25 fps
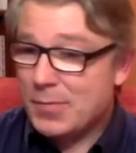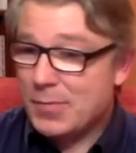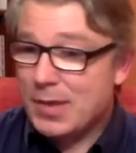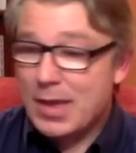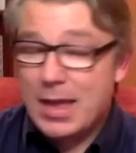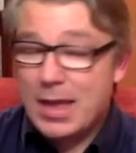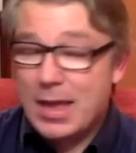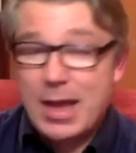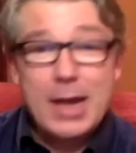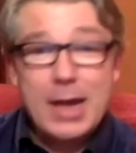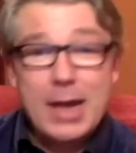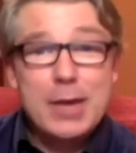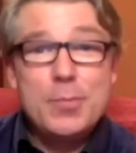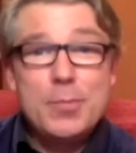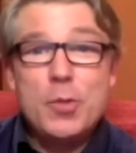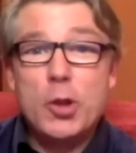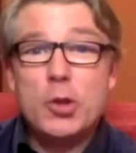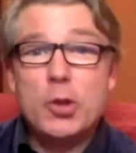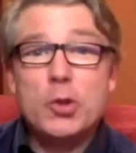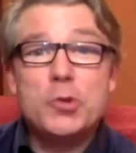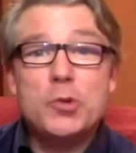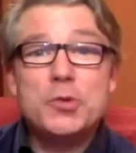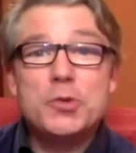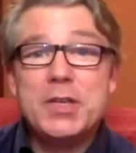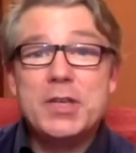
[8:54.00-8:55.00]
I'm not
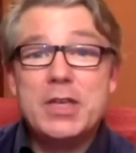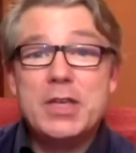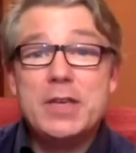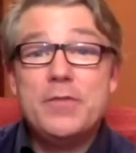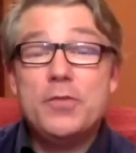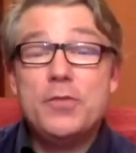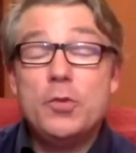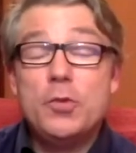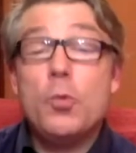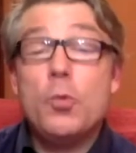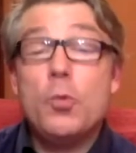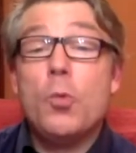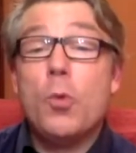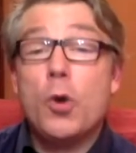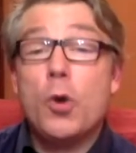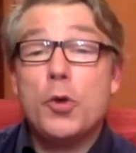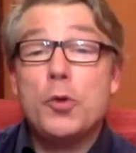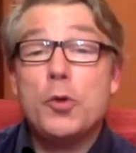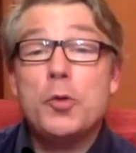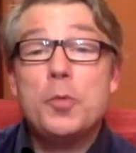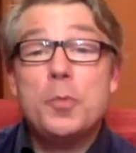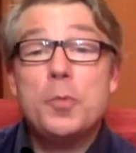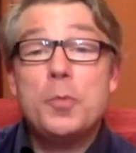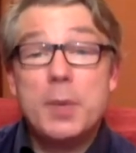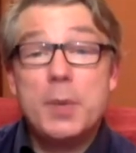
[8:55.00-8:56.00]
going to give you
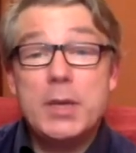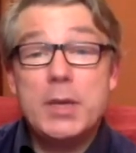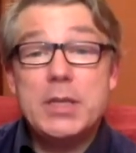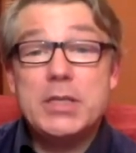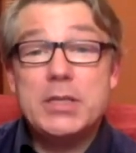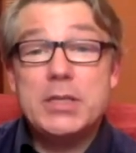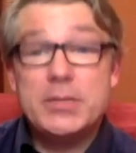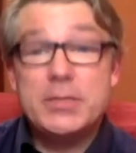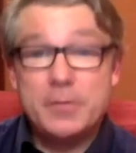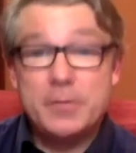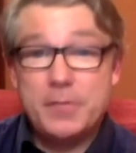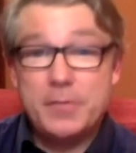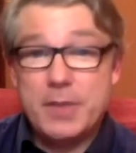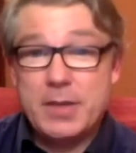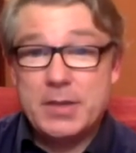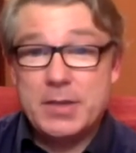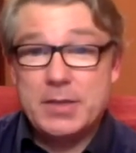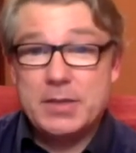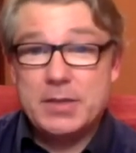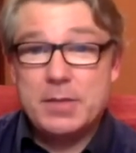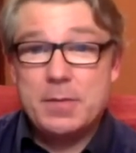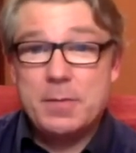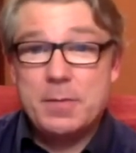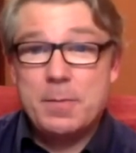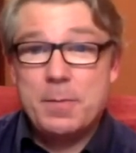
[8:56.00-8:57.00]
one piece of
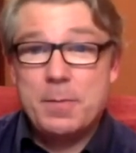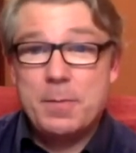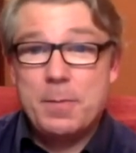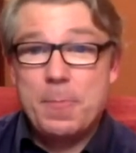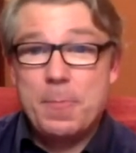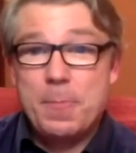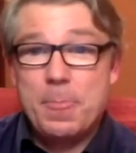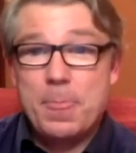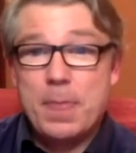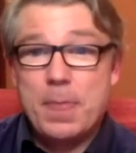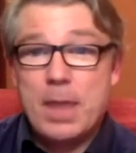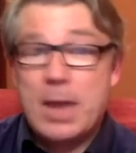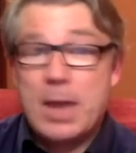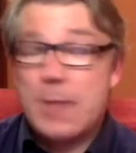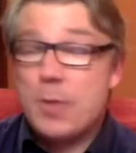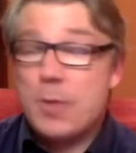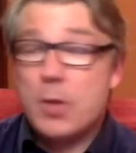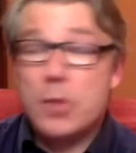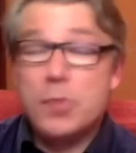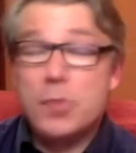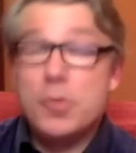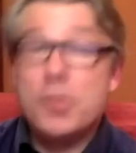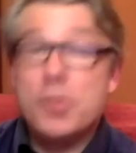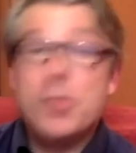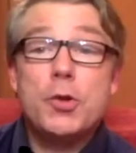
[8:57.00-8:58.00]
advice. I'm not
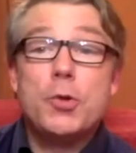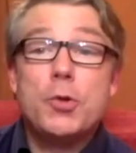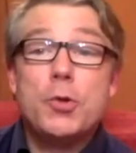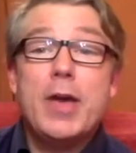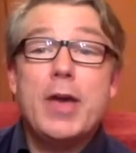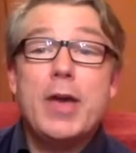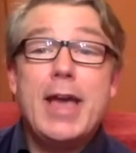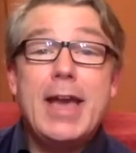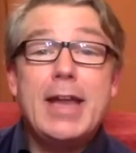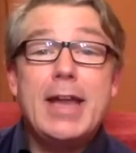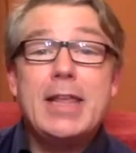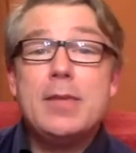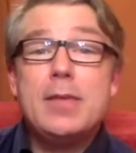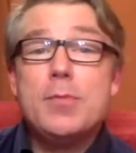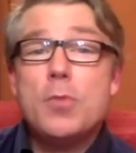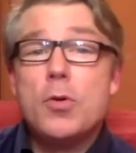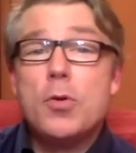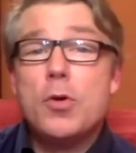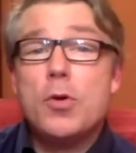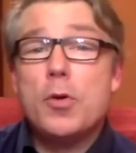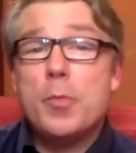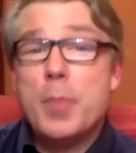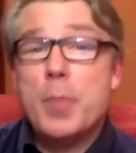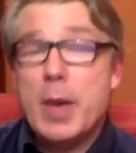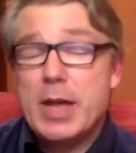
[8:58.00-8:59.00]
going to throw any
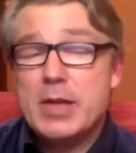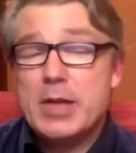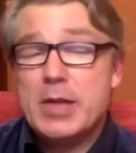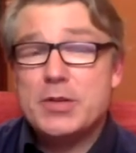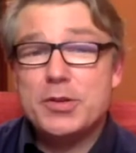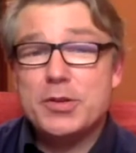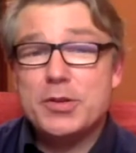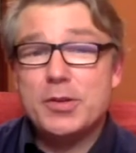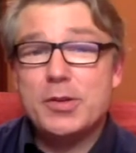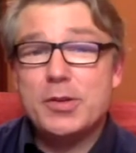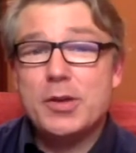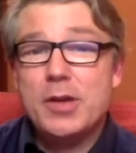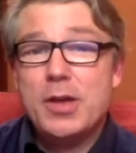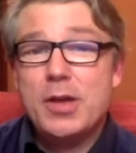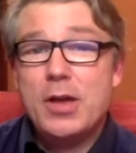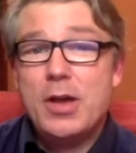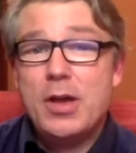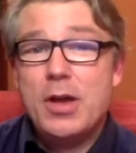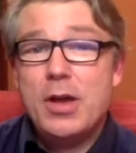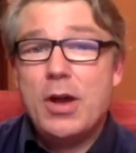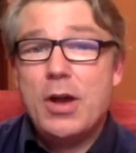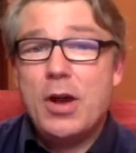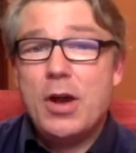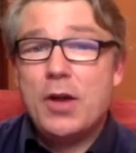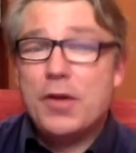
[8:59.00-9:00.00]
more petrol
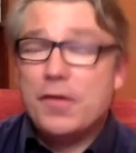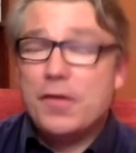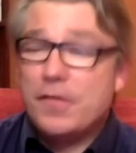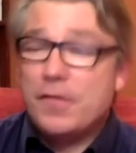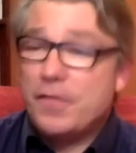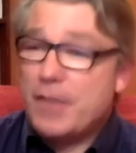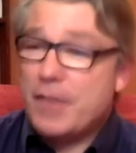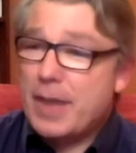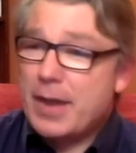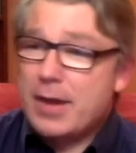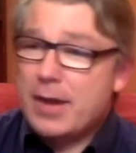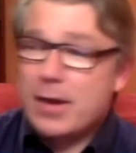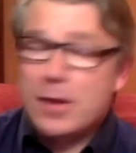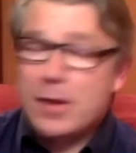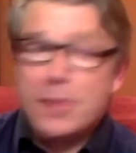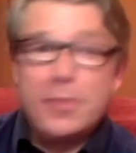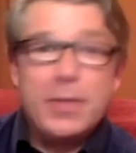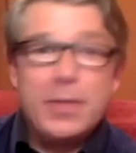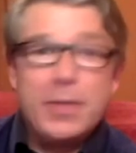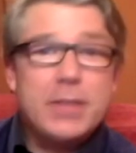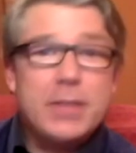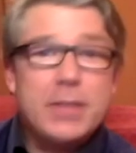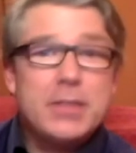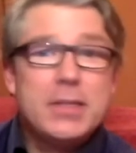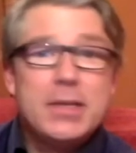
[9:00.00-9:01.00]
on a fire
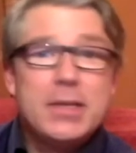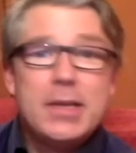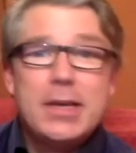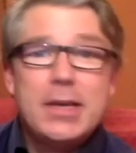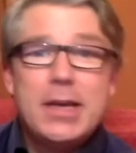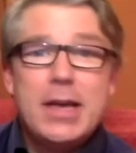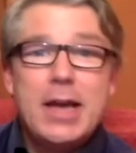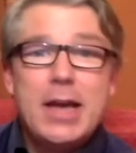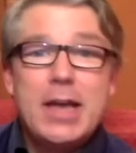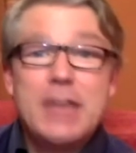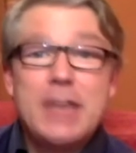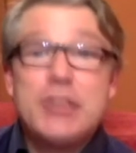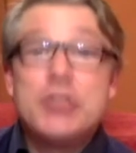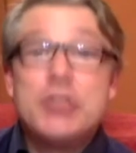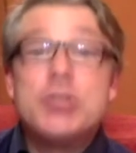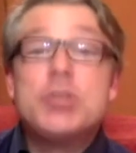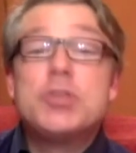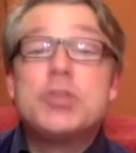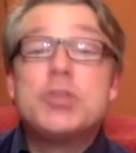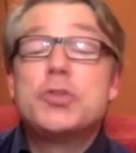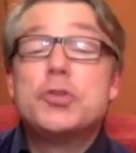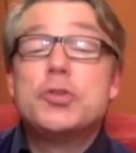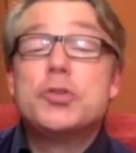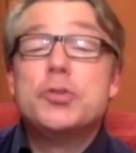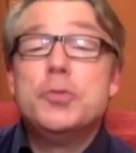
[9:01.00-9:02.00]
that has
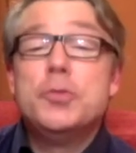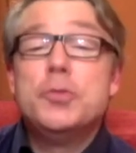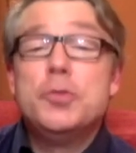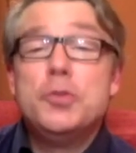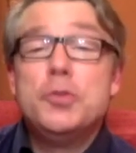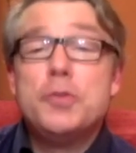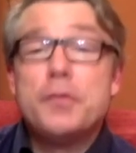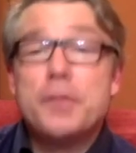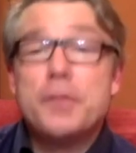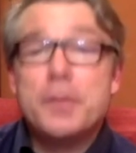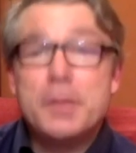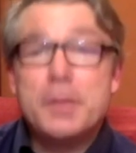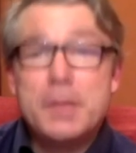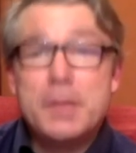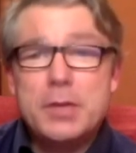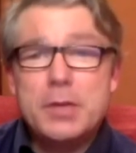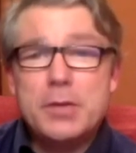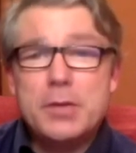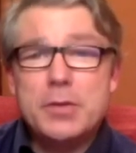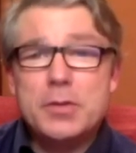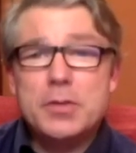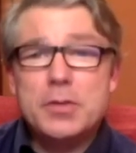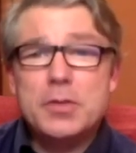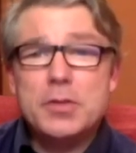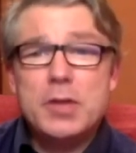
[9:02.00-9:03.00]
consumed you for
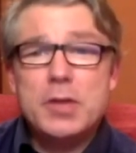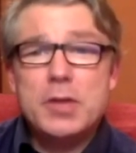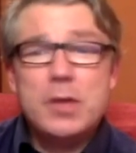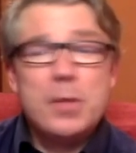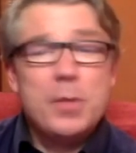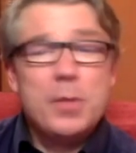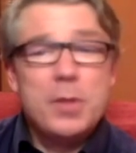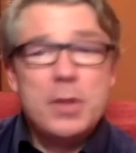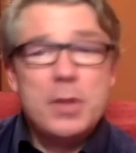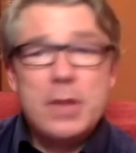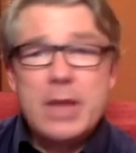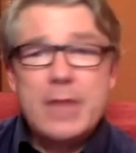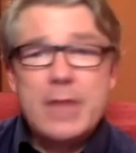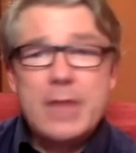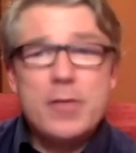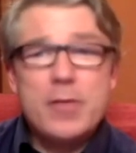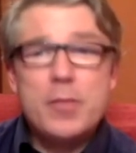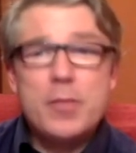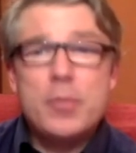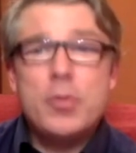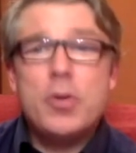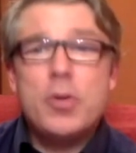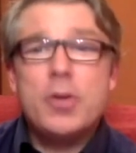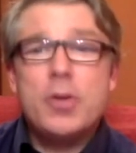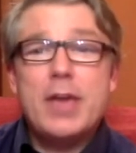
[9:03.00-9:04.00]
years but never
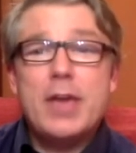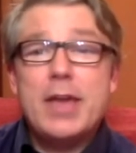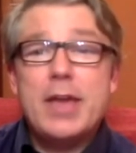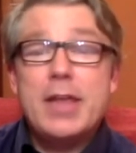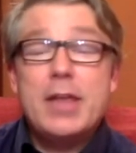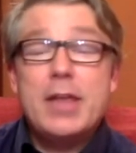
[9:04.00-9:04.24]
brought any